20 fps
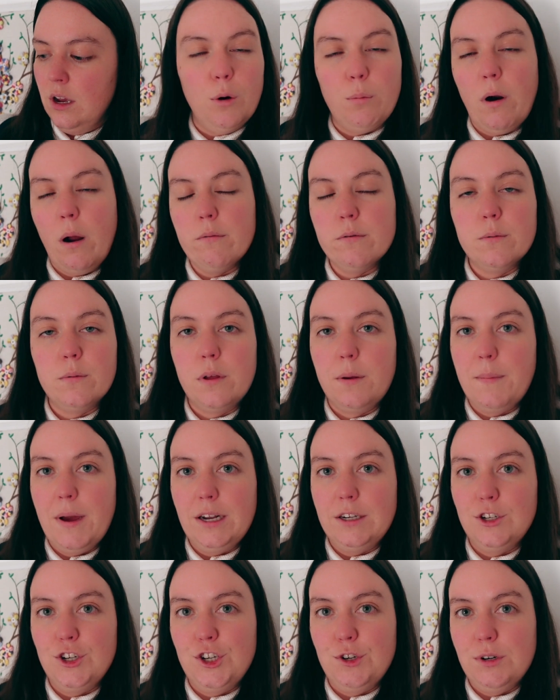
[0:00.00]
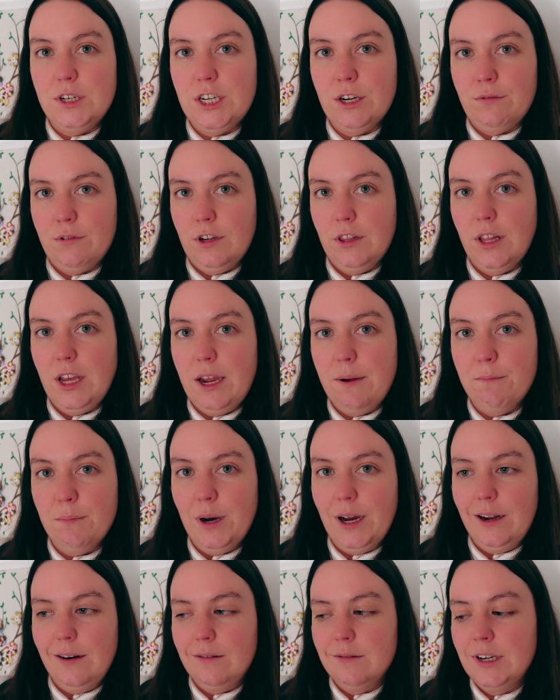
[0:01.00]
You probably meant to do it differently,
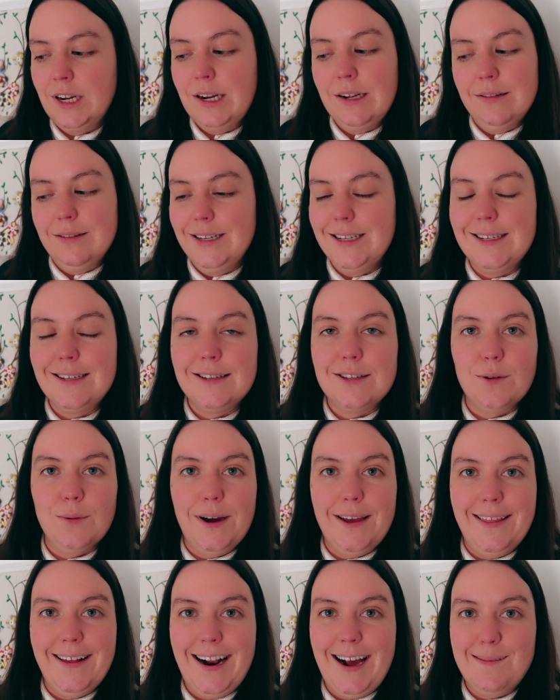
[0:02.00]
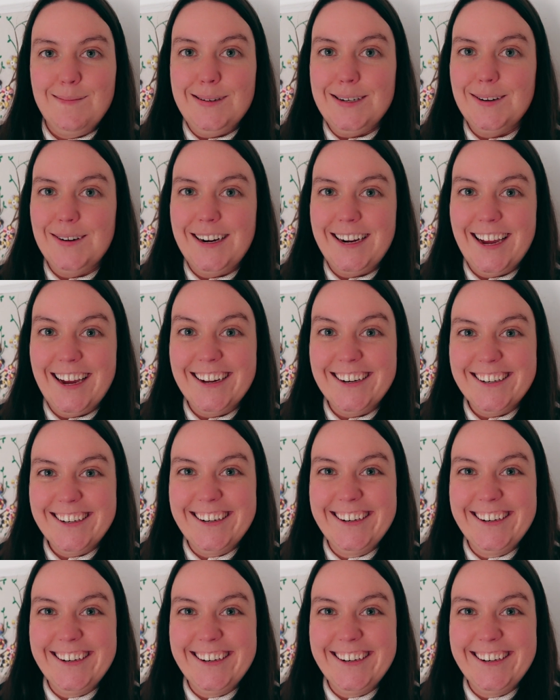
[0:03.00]
but this is the way that I'm doing it.